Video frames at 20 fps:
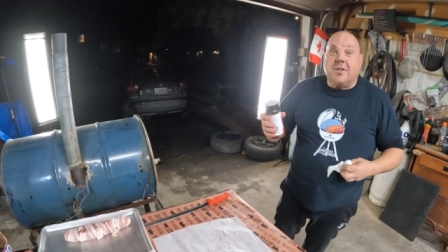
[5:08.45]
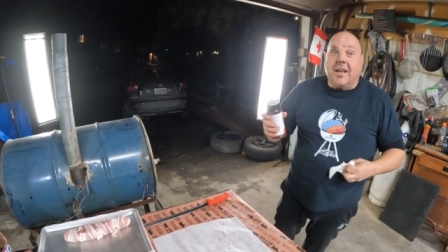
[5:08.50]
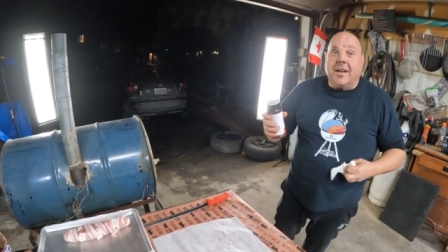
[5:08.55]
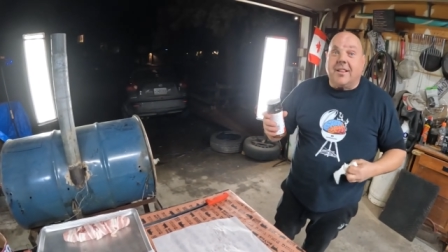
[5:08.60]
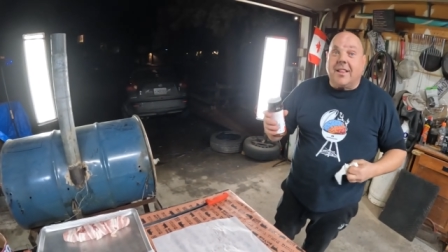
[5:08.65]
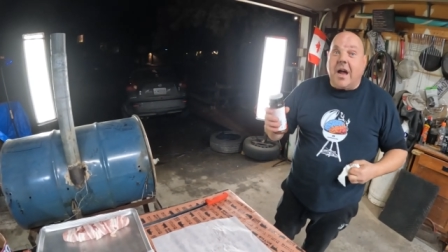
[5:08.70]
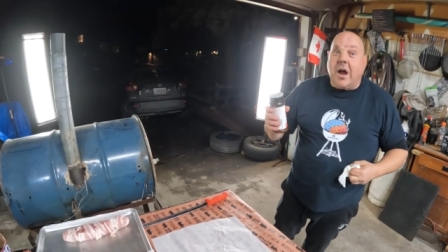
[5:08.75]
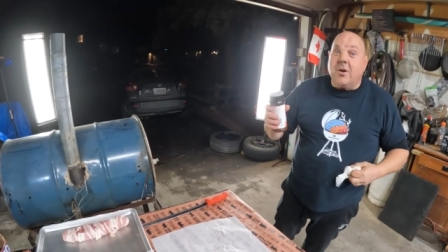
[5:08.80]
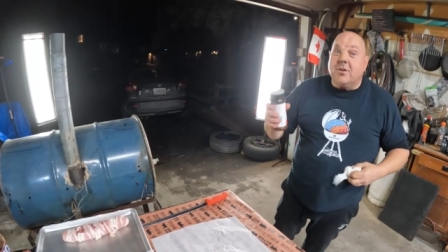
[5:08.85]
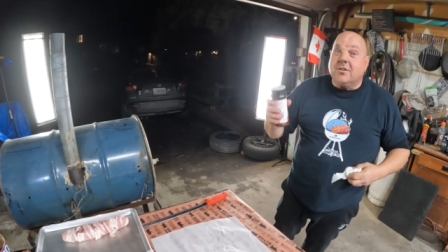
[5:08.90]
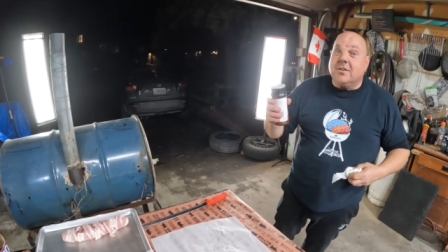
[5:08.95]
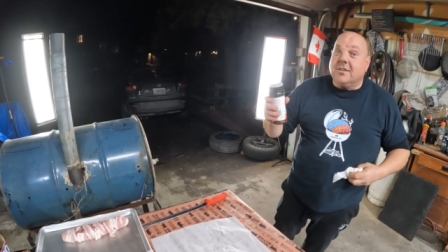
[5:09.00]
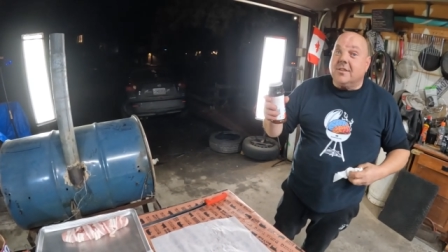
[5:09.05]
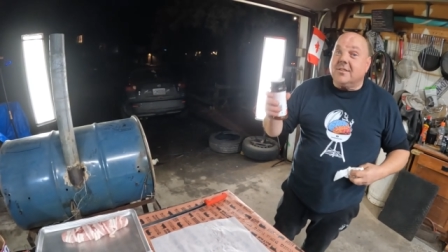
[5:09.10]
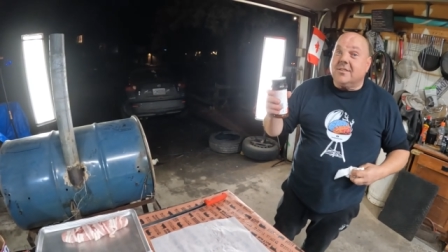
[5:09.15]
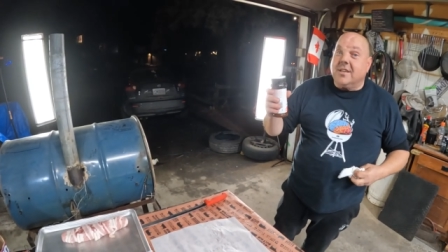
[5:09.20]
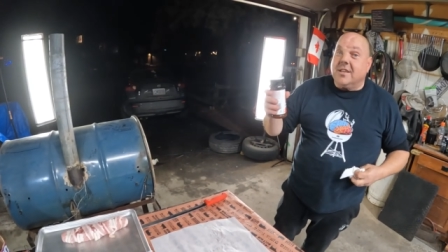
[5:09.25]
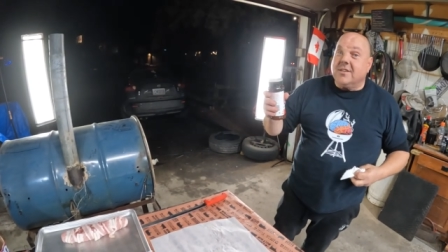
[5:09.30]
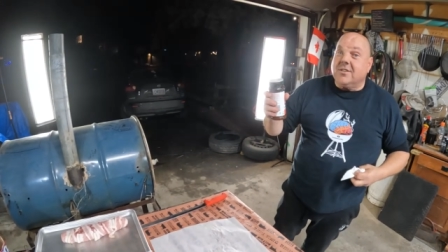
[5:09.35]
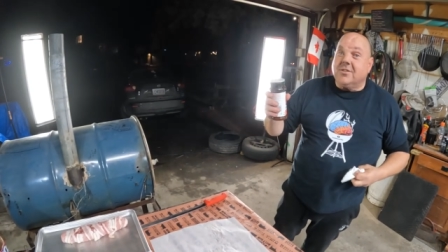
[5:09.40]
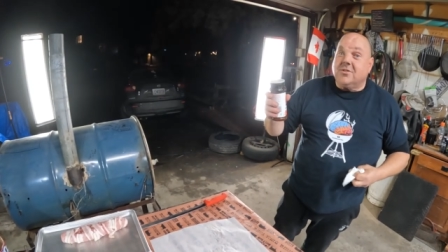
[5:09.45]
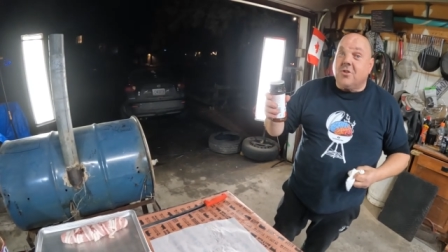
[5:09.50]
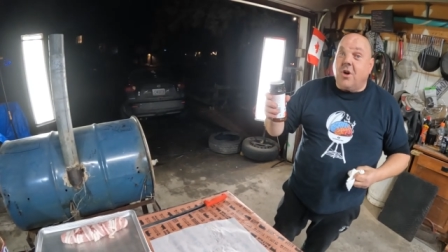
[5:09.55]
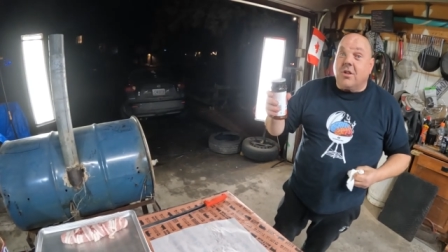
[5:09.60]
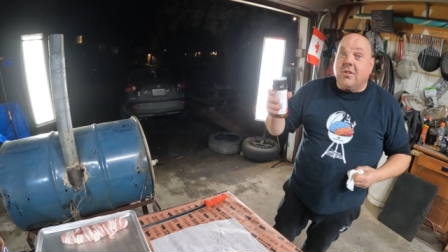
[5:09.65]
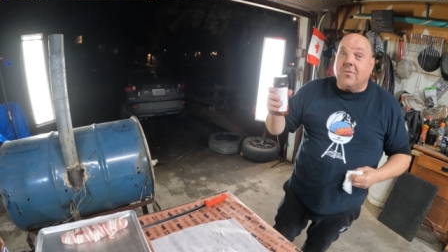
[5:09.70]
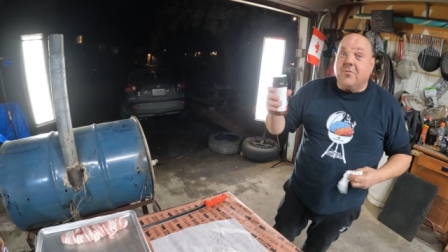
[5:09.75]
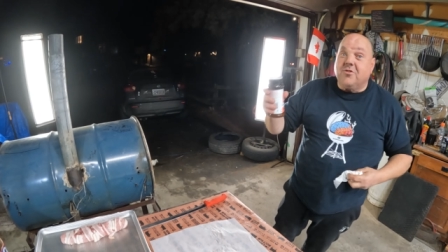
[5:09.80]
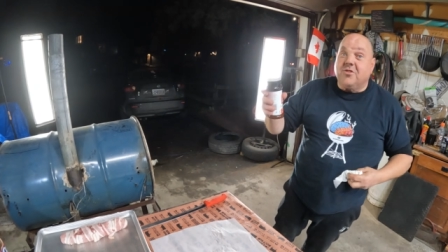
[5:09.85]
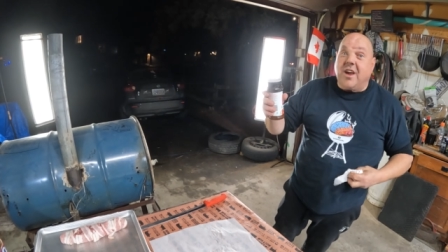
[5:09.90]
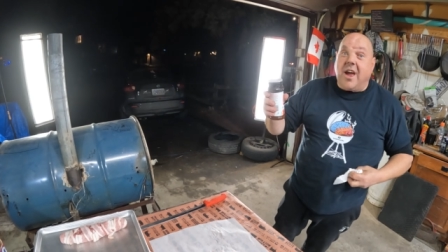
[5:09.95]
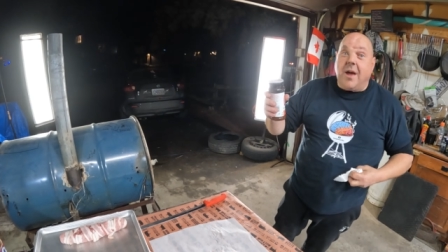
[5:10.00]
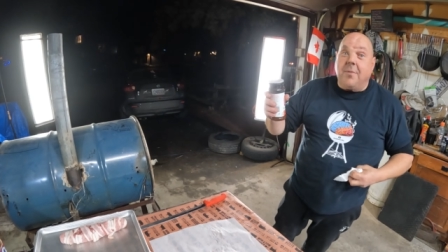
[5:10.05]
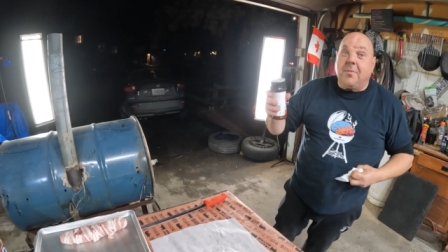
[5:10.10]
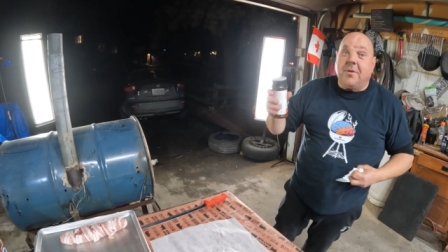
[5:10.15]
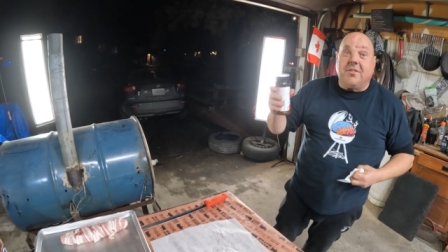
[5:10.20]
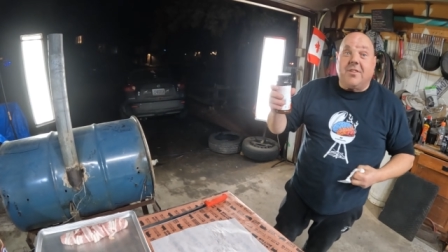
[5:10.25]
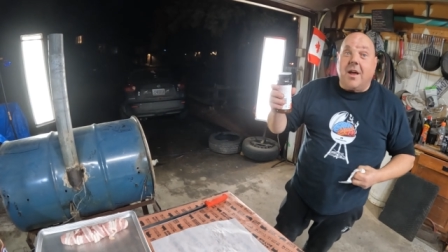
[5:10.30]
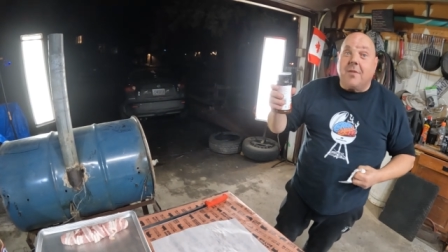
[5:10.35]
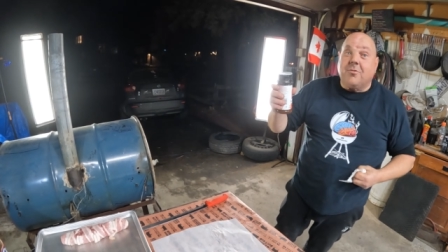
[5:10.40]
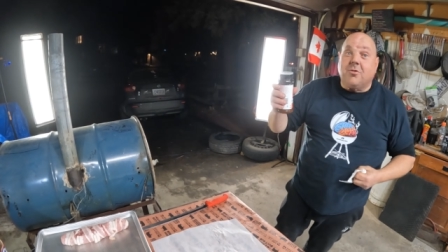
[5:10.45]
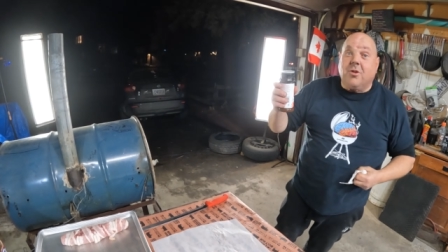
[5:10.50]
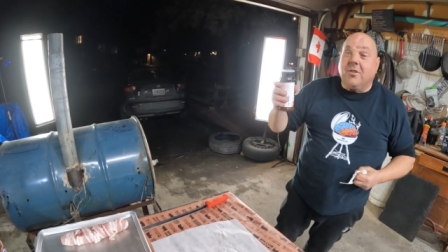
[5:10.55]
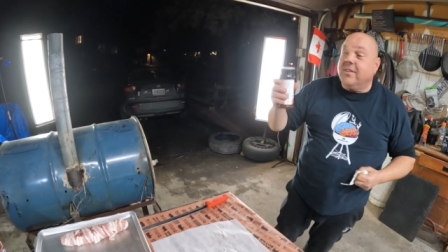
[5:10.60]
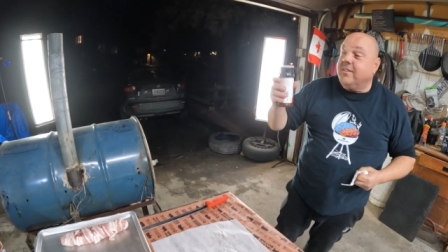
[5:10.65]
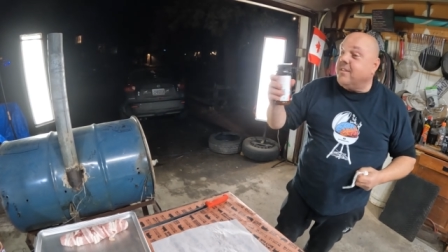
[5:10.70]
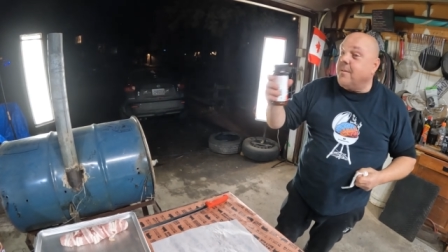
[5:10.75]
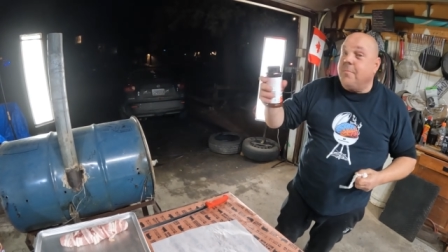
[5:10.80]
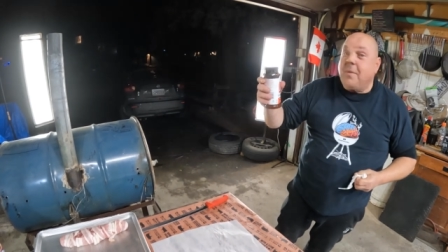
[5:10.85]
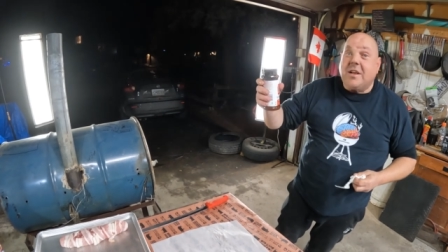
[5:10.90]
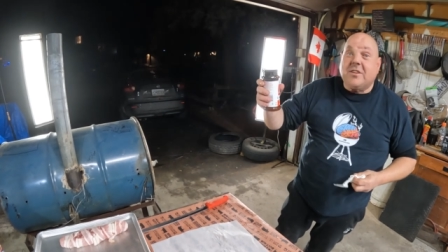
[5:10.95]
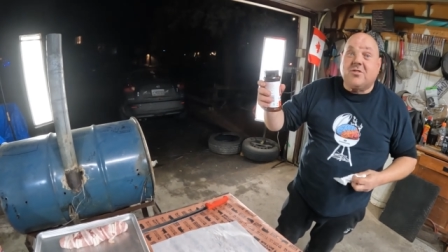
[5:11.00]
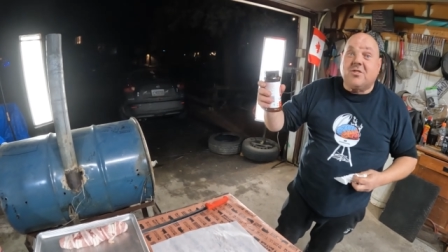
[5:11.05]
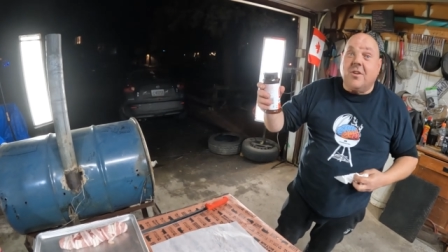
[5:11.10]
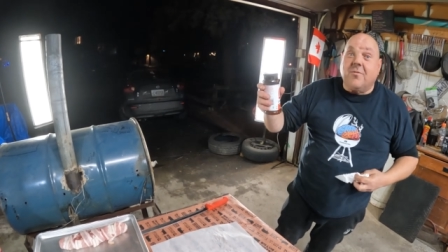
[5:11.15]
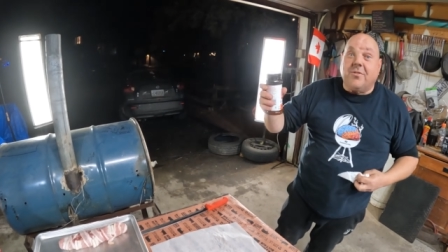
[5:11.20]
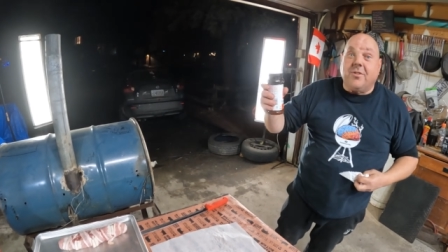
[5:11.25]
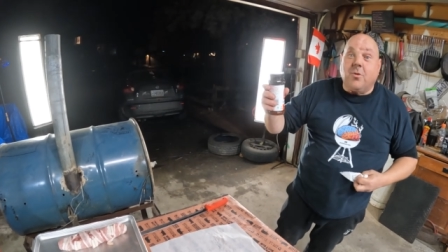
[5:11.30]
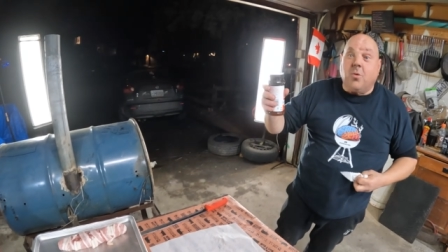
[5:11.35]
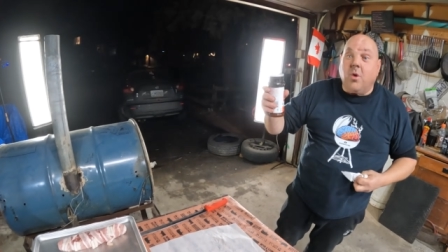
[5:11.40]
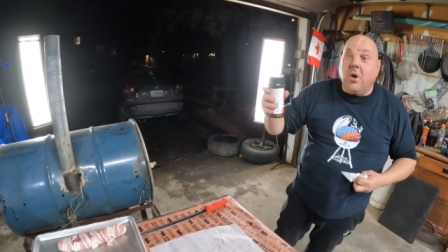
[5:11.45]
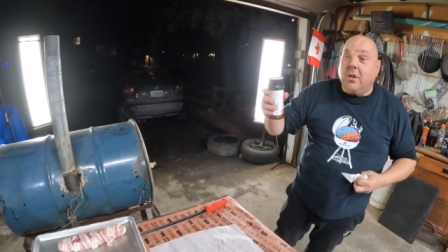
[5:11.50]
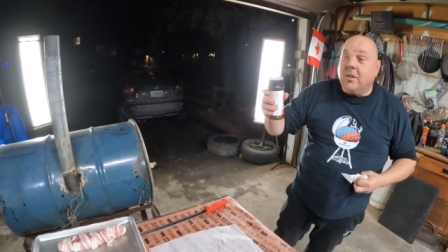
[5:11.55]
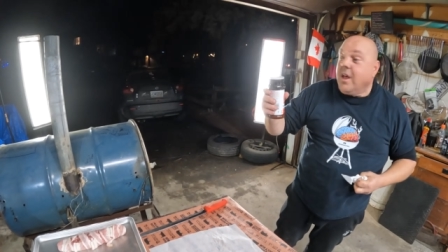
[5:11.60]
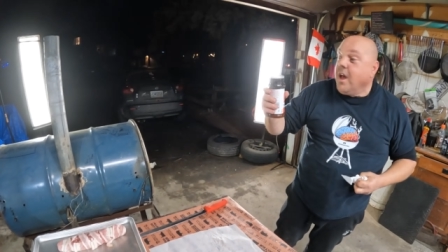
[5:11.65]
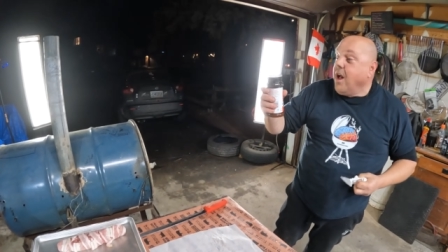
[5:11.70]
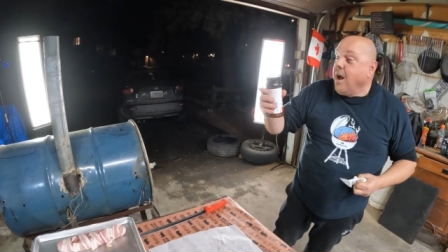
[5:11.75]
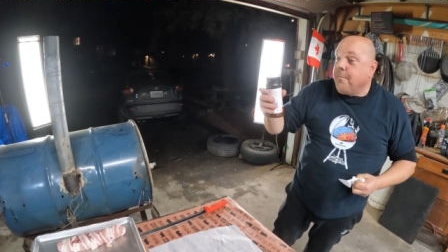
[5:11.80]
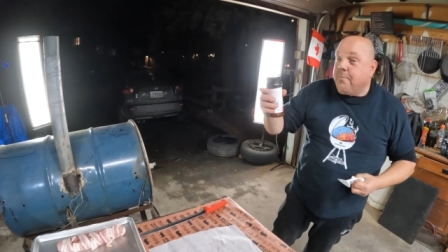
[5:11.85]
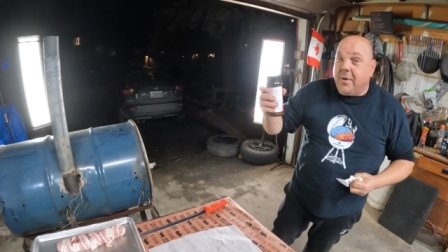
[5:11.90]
Like Lowry's is a seasoned salt of champions, absolutely the best stuff in the world.